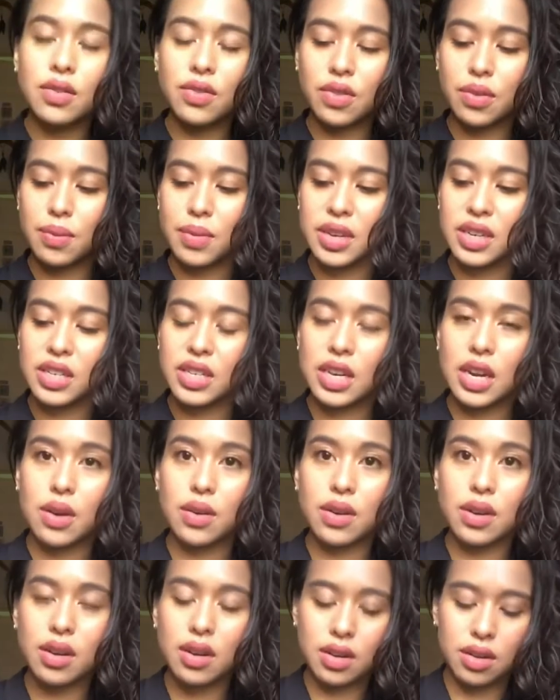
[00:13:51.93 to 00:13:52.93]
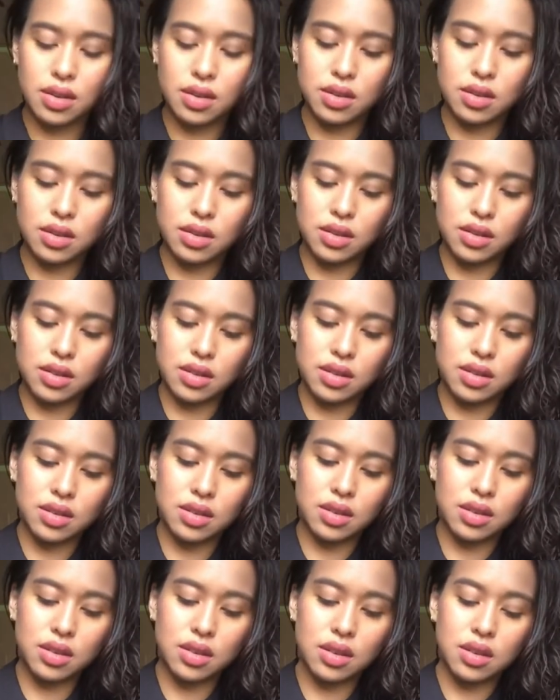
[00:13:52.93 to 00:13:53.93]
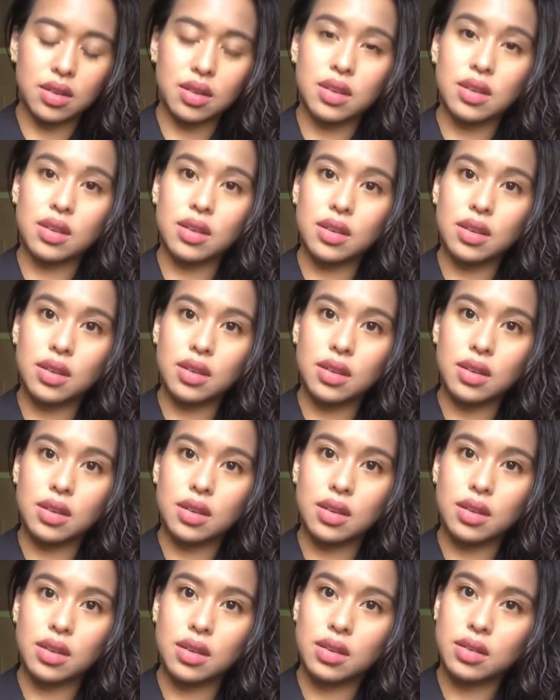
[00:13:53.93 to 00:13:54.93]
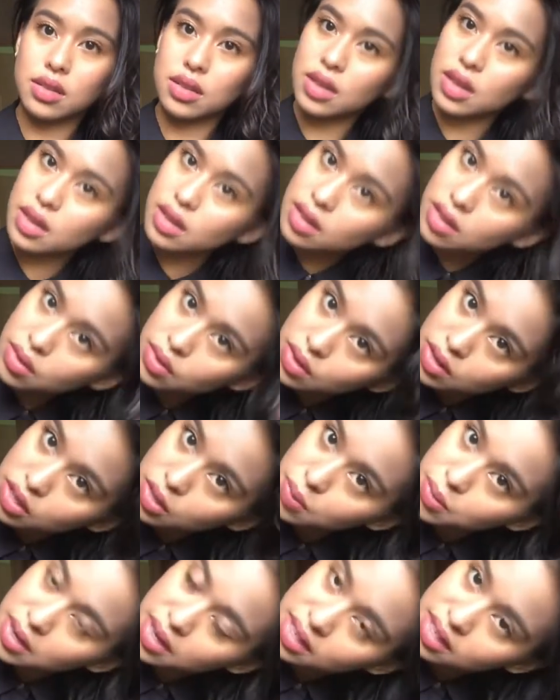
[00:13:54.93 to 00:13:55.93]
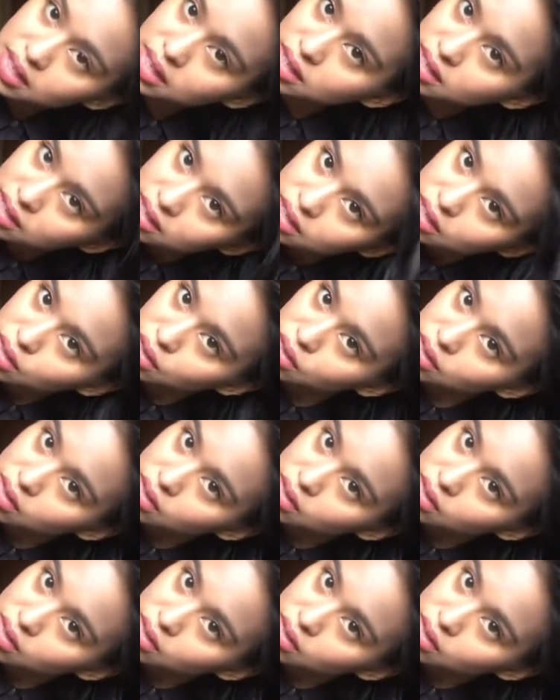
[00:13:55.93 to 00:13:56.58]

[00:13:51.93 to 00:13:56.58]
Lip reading: from my shower. I just take 3 sprays and just,